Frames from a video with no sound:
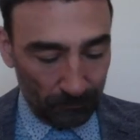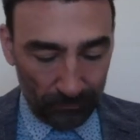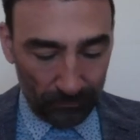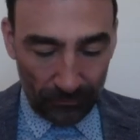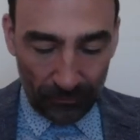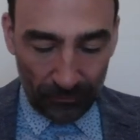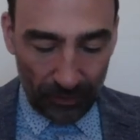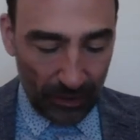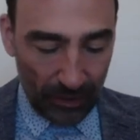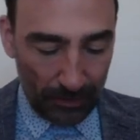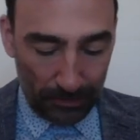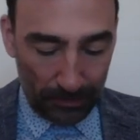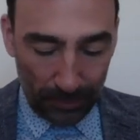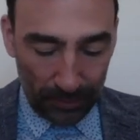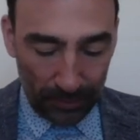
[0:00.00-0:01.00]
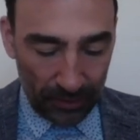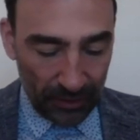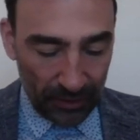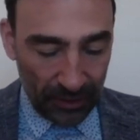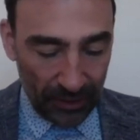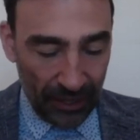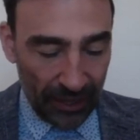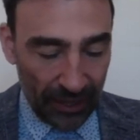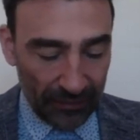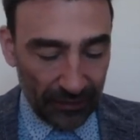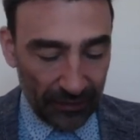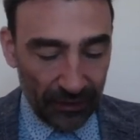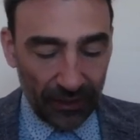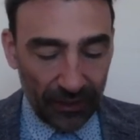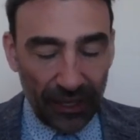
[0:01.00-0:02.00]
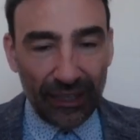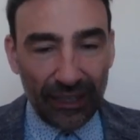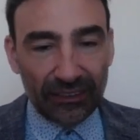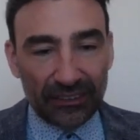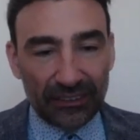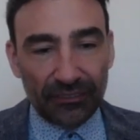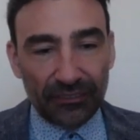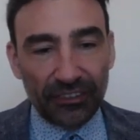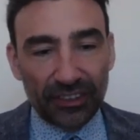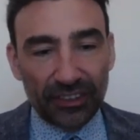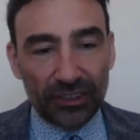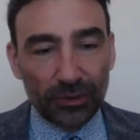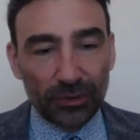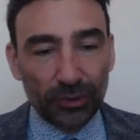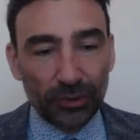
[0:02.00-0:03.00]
Apple Head is the first tool.